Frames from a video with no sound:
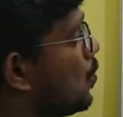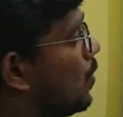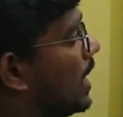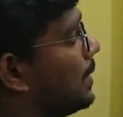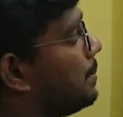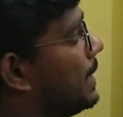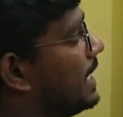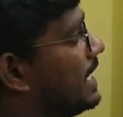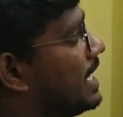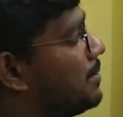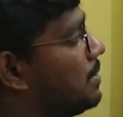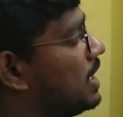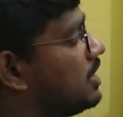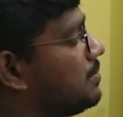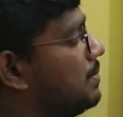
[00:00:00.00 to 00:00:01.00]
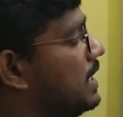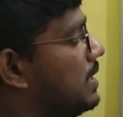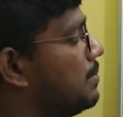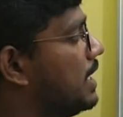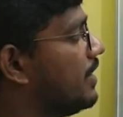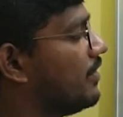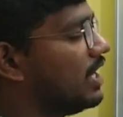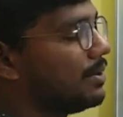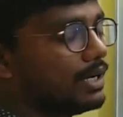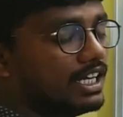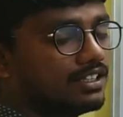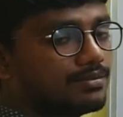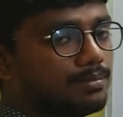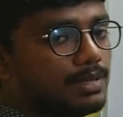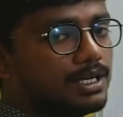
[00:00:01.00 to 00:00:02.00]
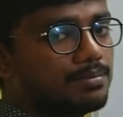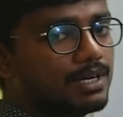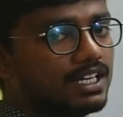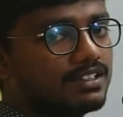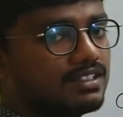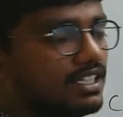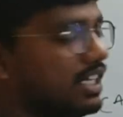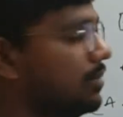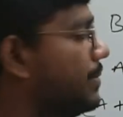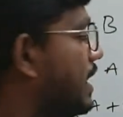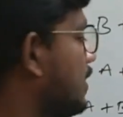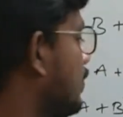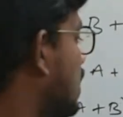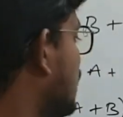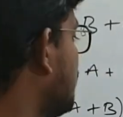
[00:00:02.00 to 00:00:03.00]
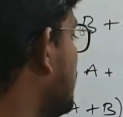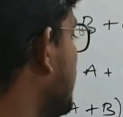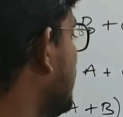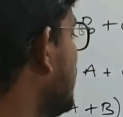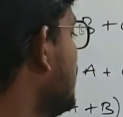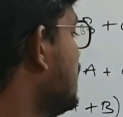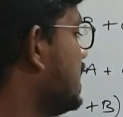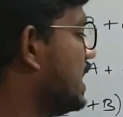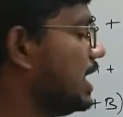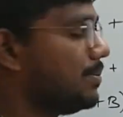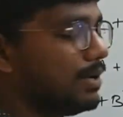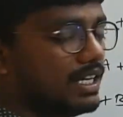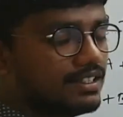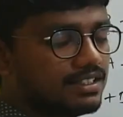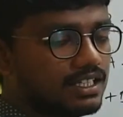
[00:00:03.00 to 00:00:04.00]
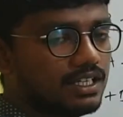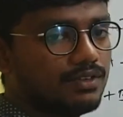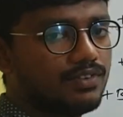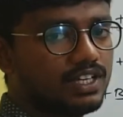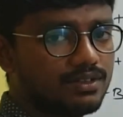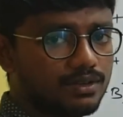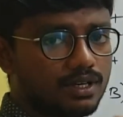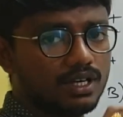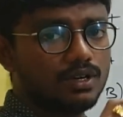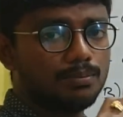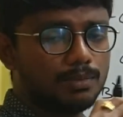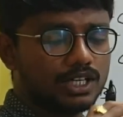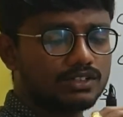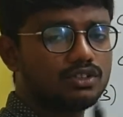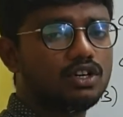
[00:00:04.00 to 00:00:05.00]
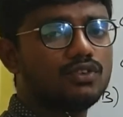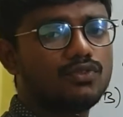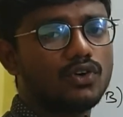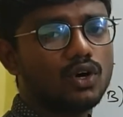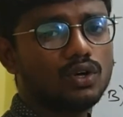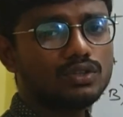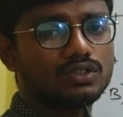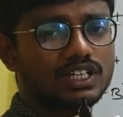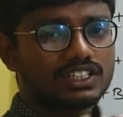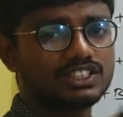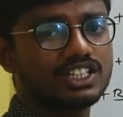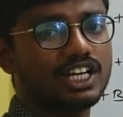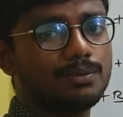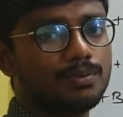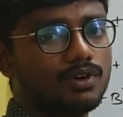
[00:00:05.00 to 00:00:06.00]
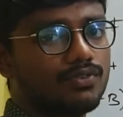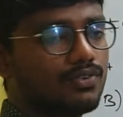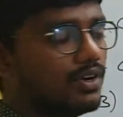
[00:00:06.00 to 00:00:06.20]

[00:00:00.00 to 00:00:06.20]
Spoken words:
1 by A plus B by 1 plus B plus C by 1 by A plus C. We must not follow such type of